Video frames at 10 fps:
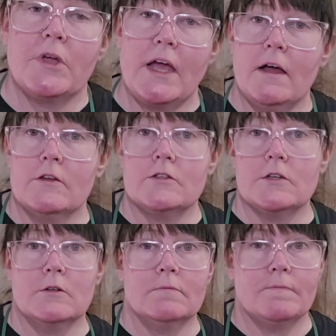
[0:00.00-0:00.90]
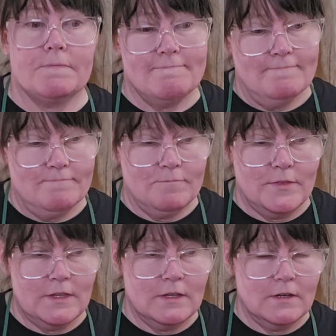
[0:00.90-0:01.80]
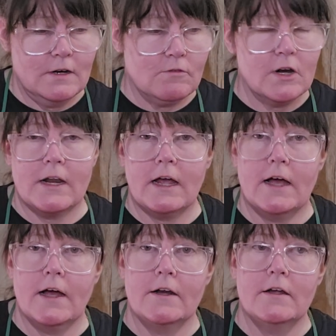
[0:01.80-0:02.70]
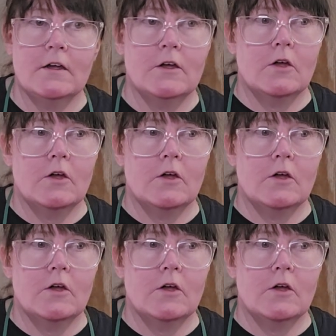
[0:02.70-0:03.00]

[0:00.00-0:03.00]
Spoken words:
But yeah, so never had I had